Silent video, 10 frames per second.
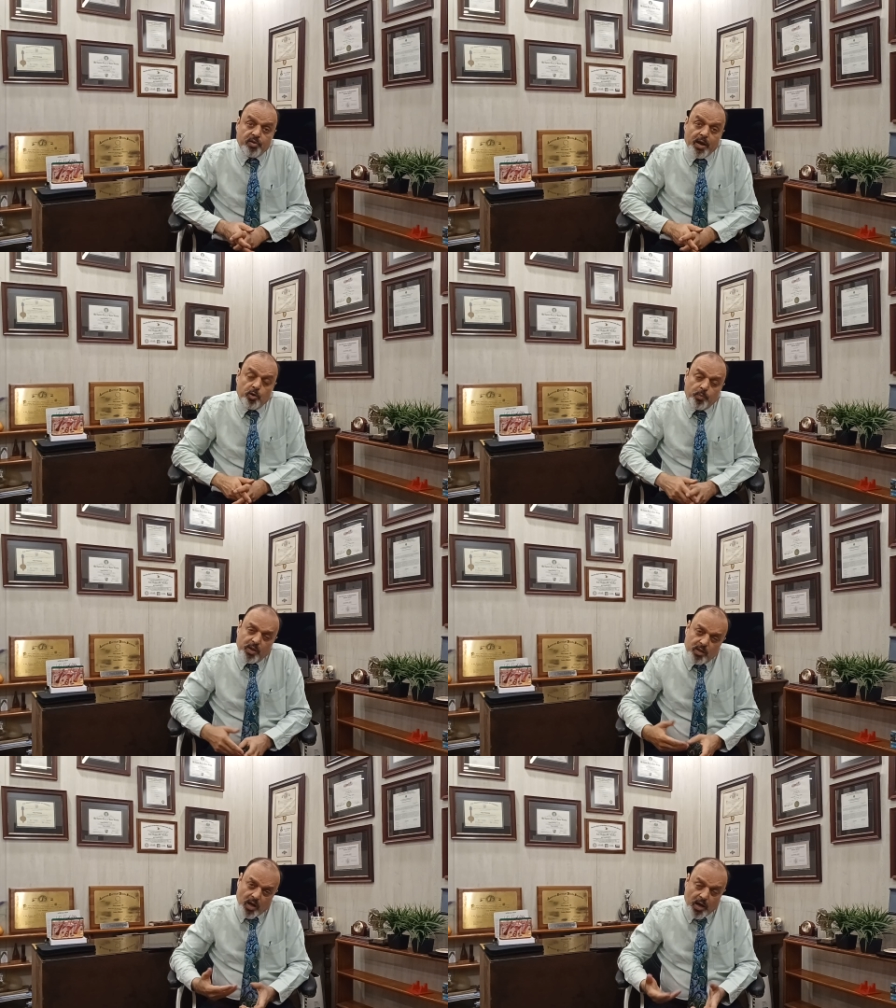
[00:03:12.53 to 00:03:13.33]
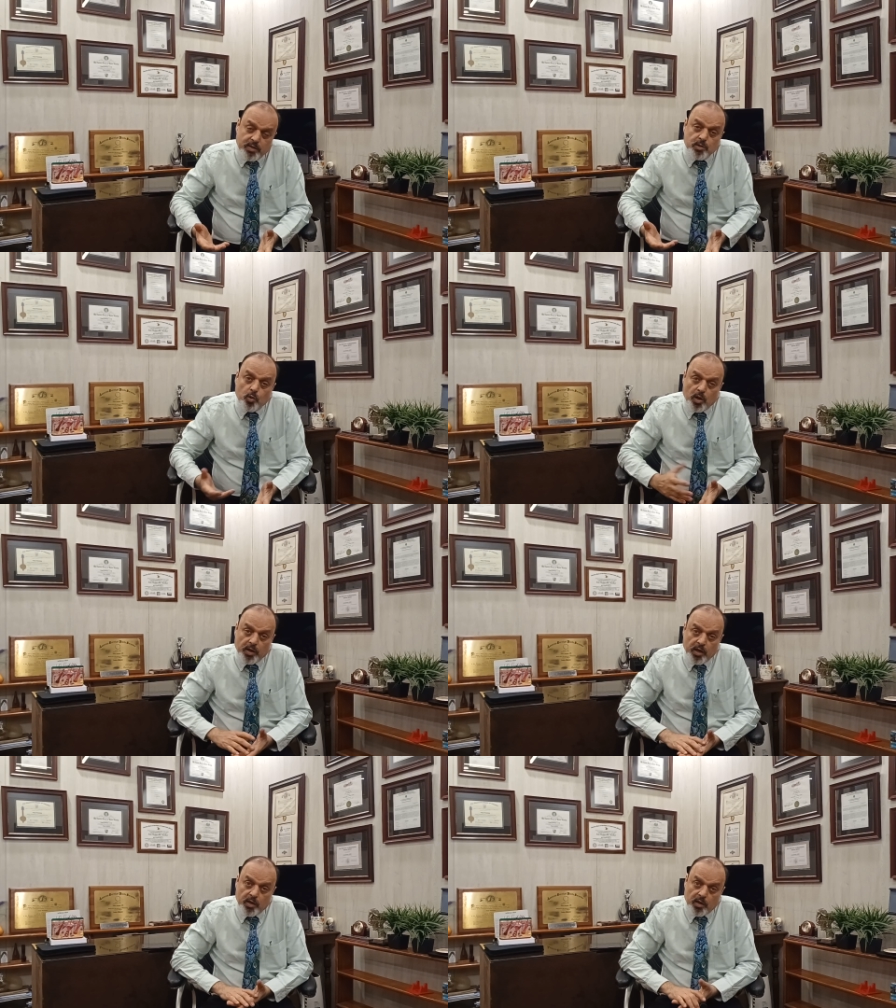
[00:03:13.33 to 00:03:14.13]
trying to make the eyes look
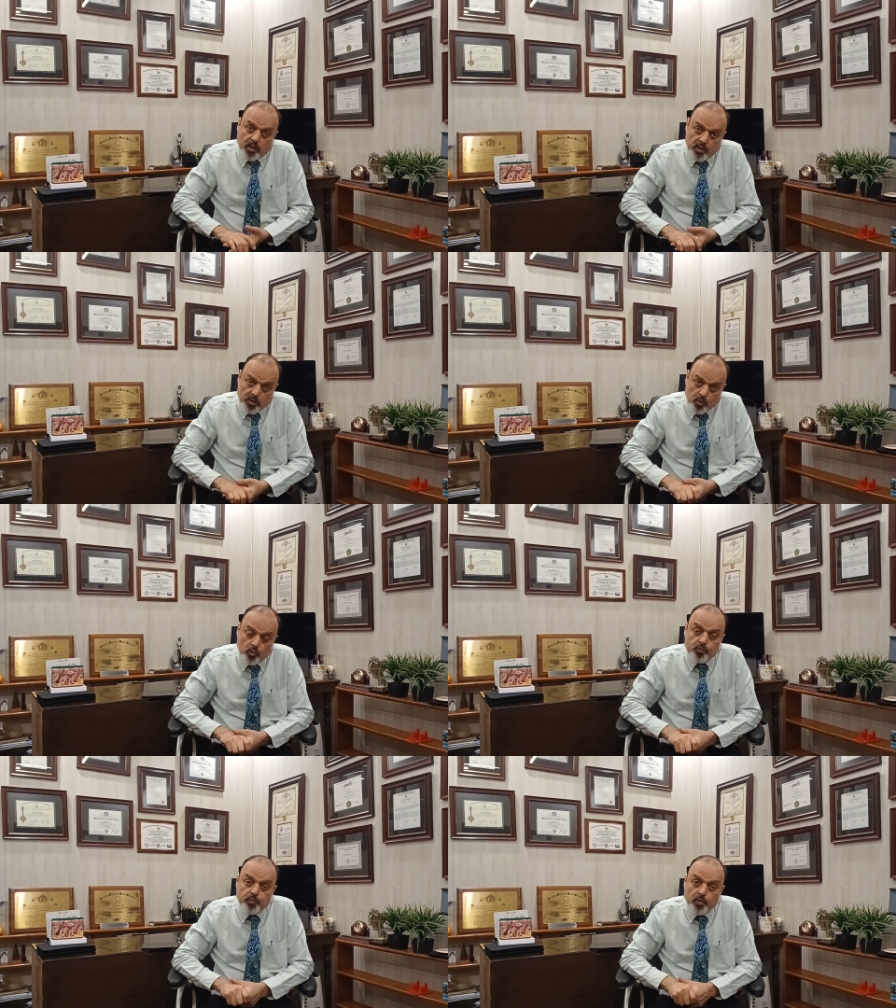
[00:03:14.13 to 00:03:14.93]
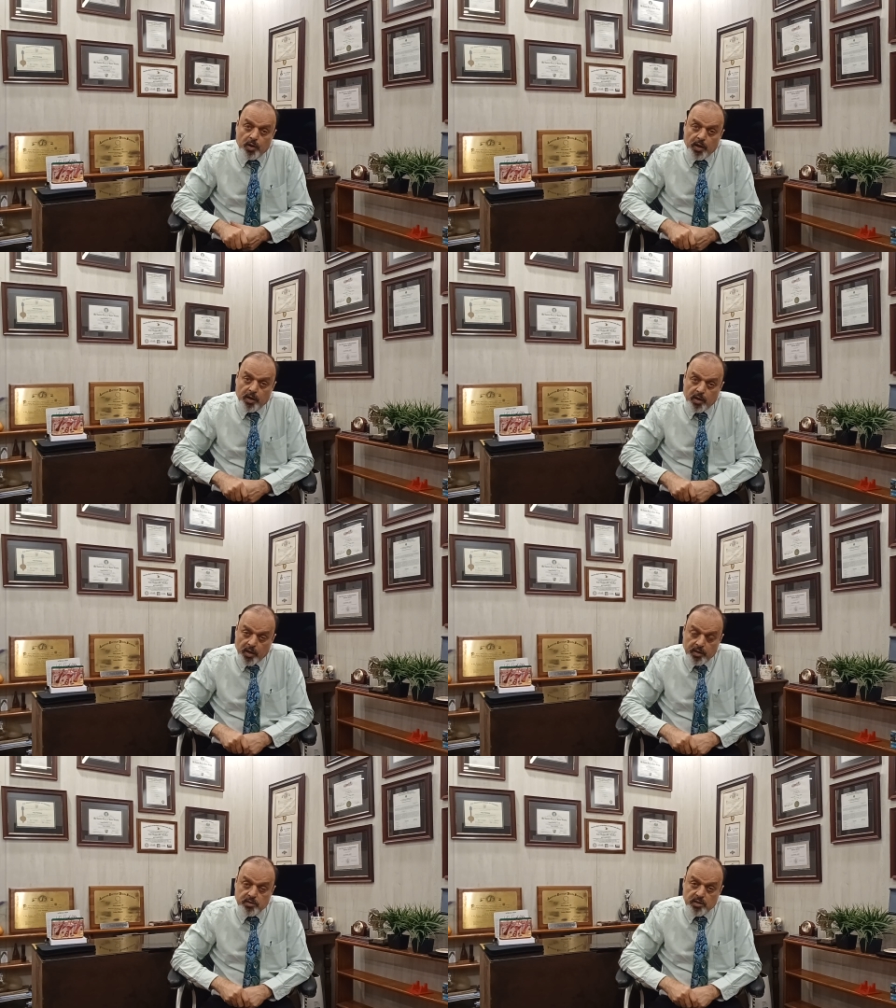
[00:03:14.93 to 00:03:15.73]
again youthful and
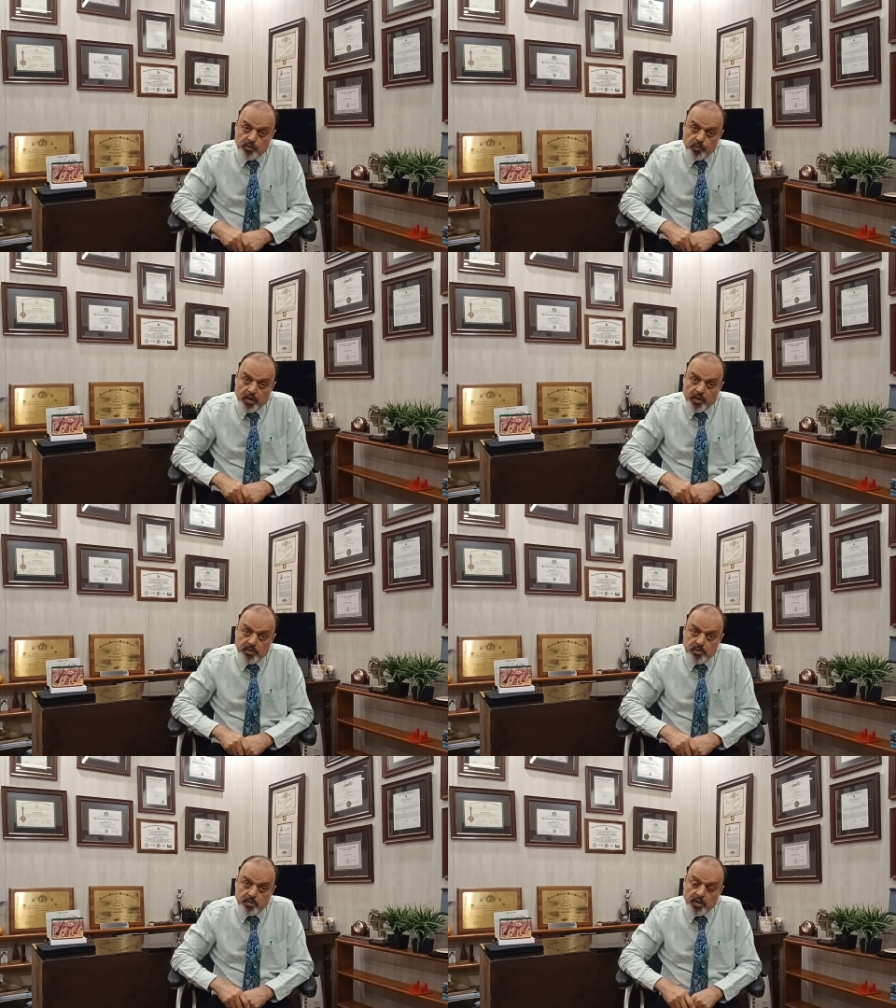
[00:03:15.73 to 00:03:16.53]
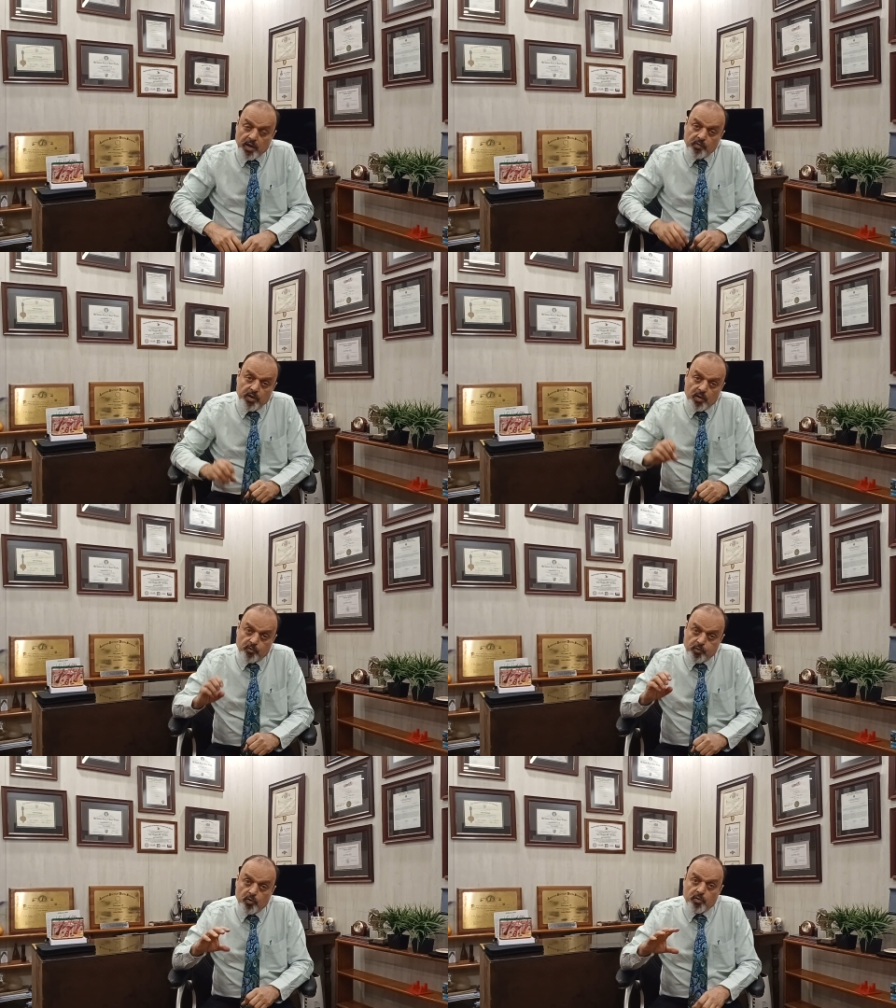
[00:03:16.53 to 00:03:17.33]
nice, as well as having a
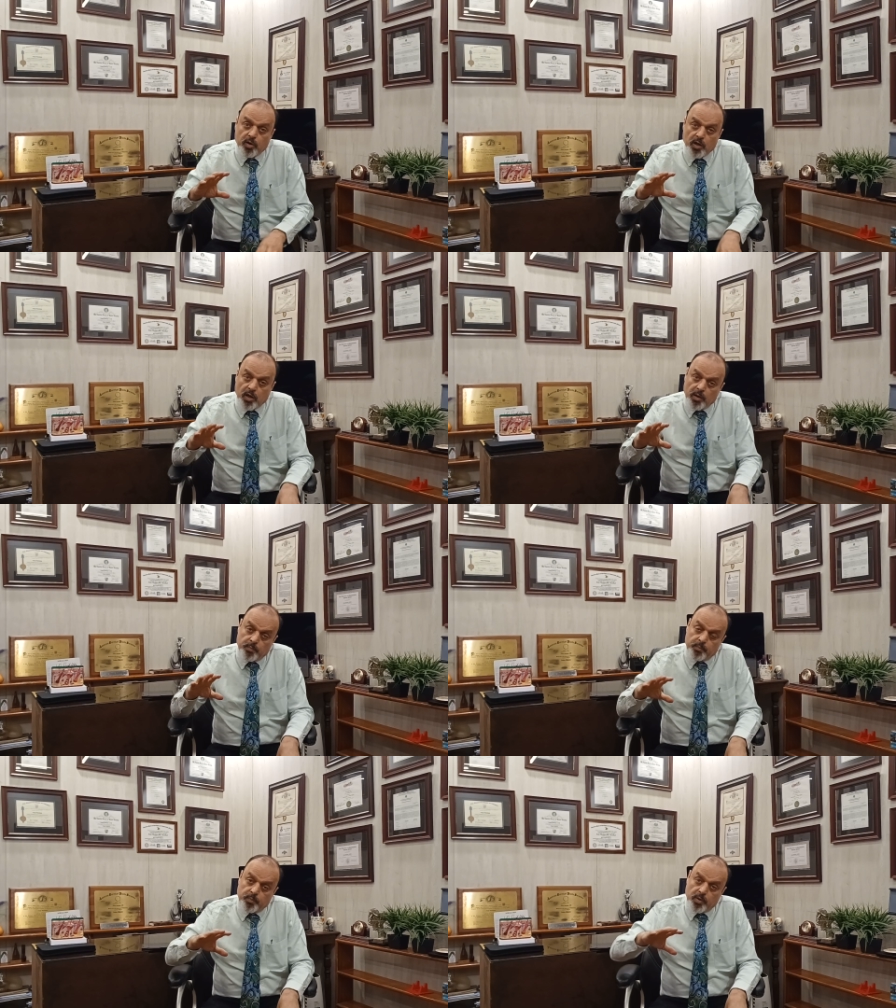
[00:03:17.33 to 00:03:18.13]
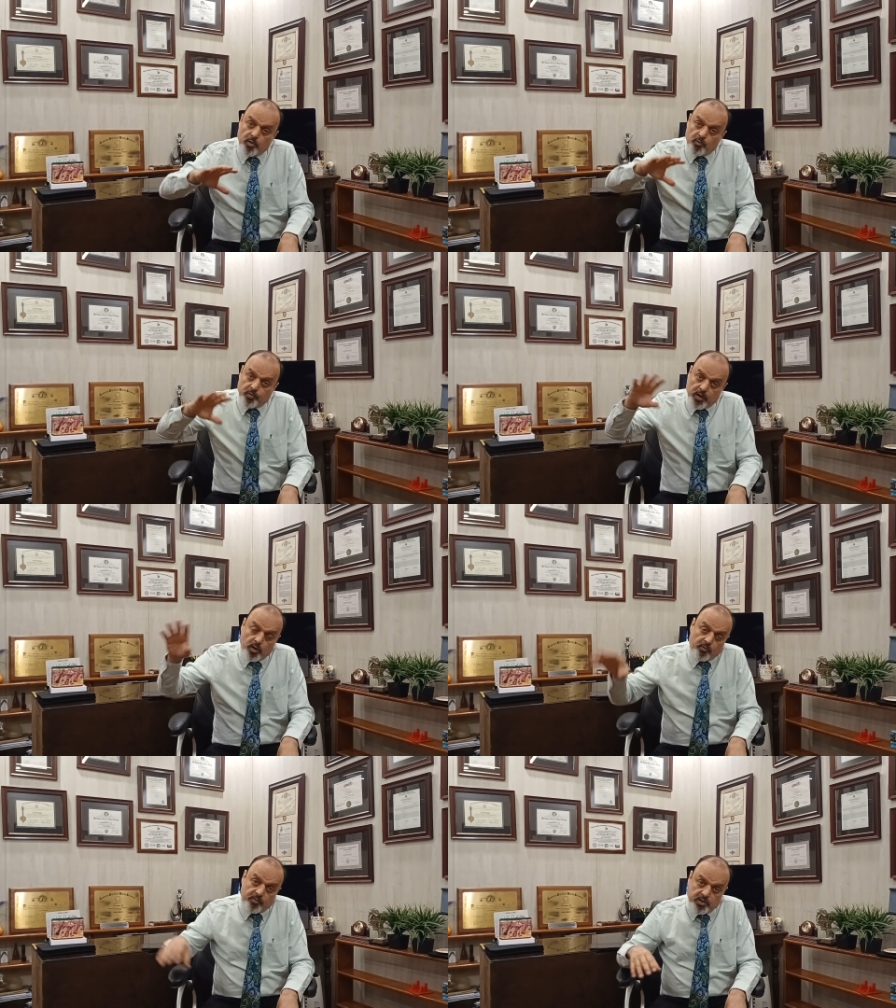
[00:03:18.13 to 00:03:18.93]
full field
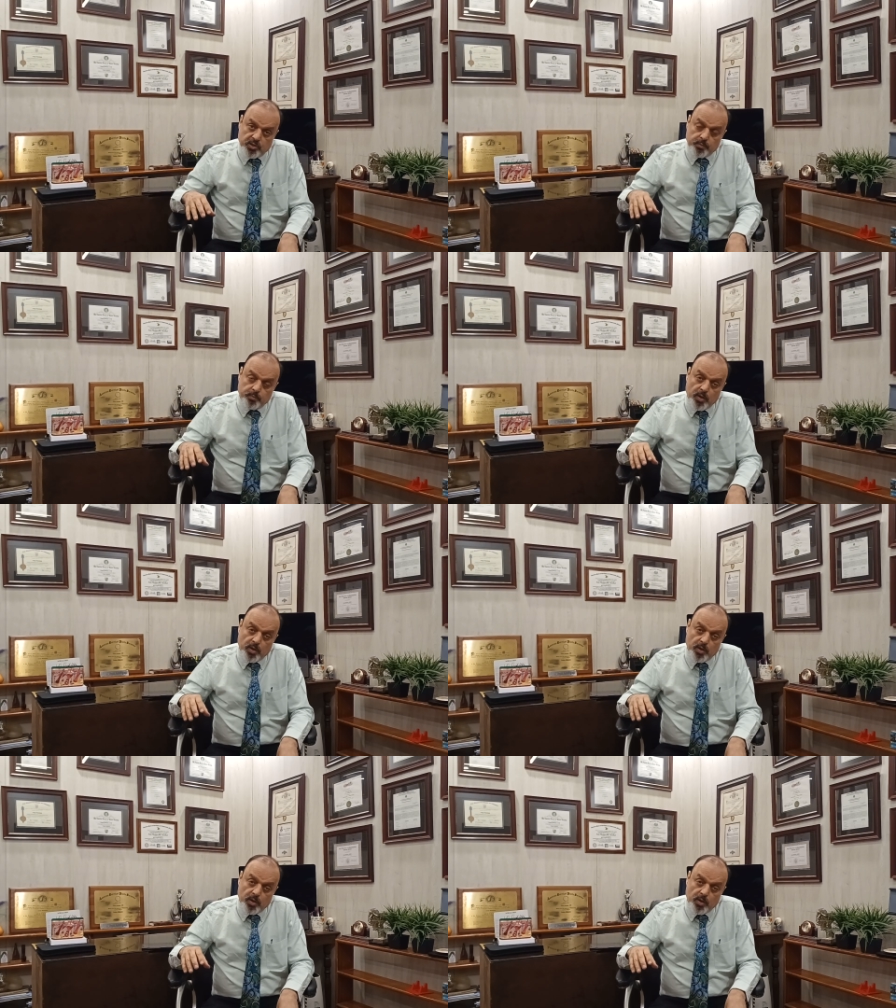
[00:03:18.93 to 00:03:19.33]
of vision,